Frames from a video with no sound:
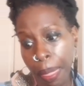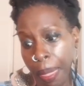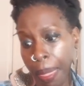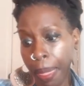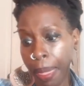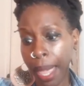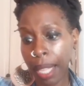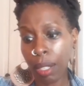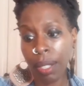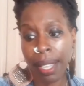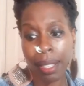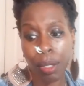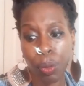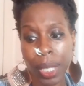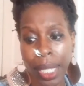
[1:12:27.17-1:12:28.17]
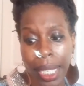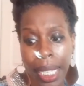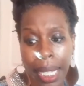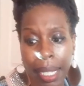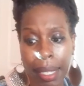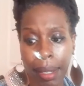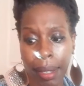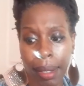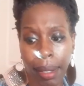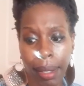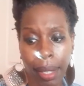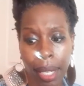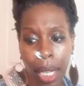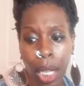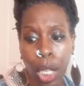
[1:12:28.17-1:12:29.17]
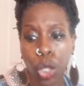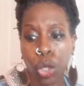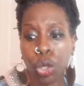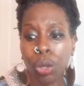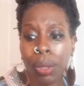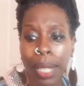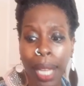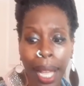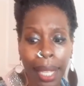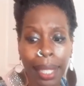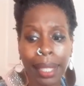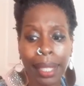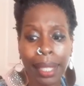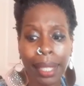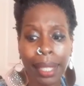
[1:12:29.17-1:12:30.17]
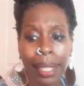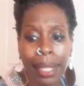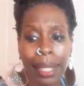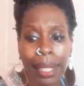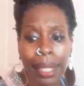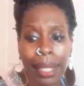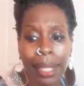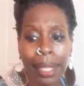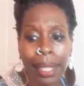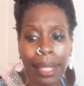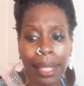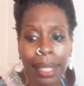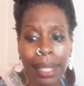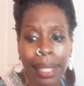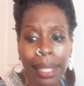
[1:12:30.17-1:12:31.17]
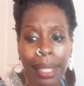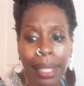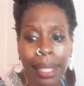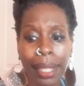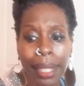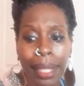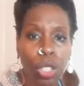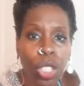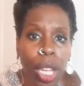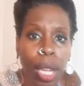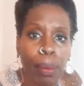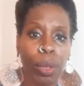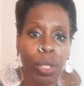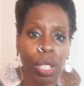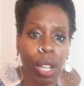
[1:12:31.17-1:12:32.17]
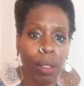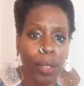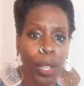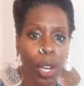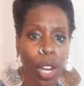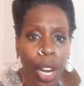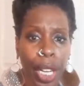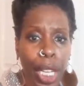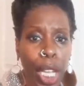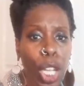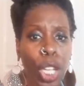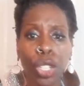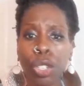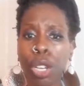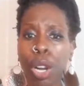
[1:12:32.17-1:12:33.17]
That's what it is. Do not give these men all the chambers of your heart.